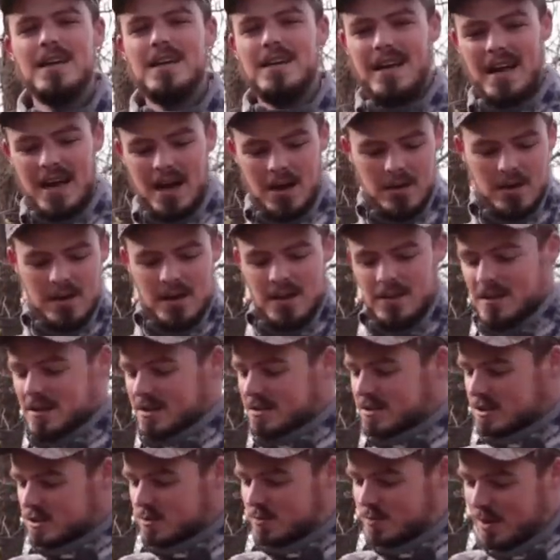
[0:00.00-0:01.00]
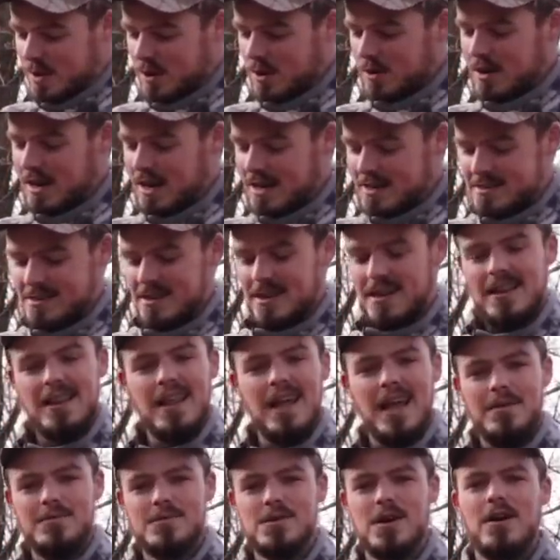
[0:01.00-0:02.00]
Now, this is built as it
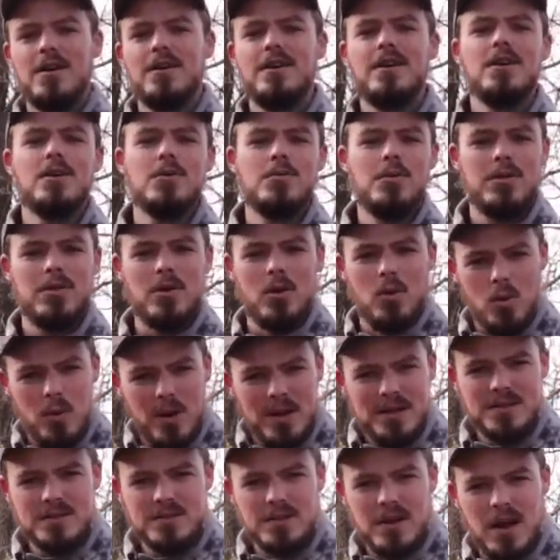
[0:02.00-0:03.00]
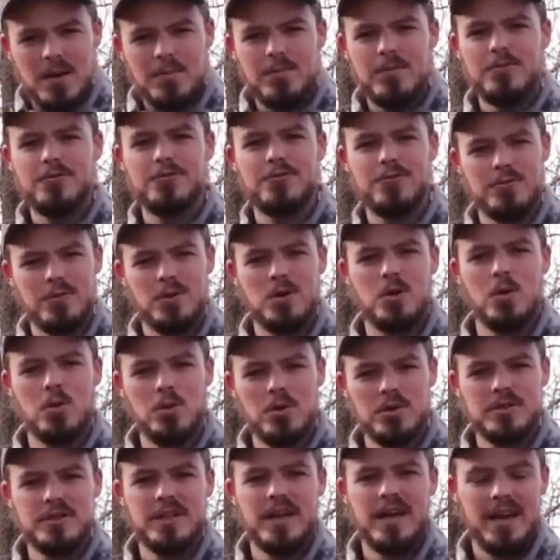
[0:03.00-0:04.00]
claims on here with a windstopper from
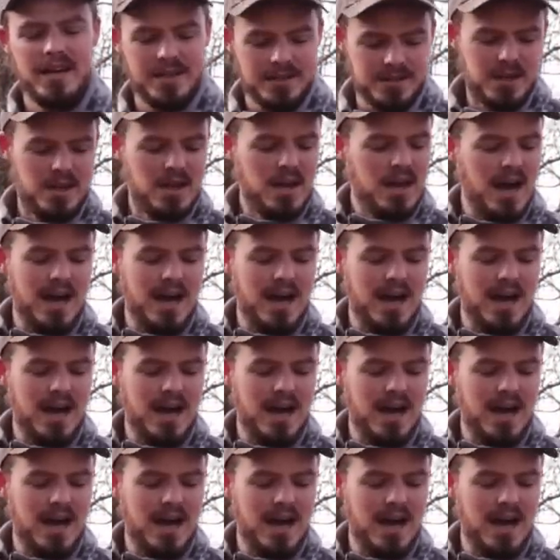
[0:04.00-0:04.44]
Gore-Tex.